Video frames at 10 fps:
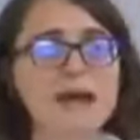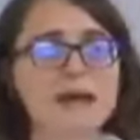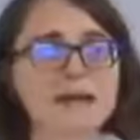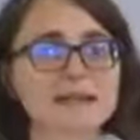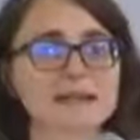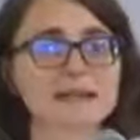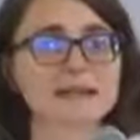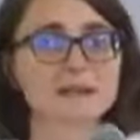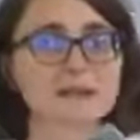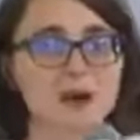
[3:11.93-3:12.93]
And
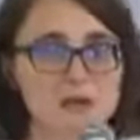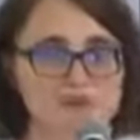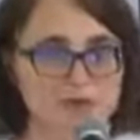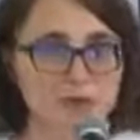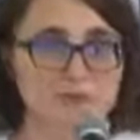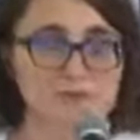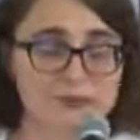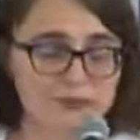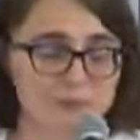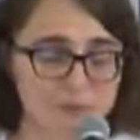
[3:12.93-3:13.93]
also, it's
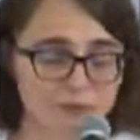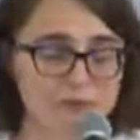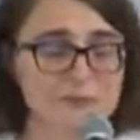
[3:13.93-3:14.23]
very important.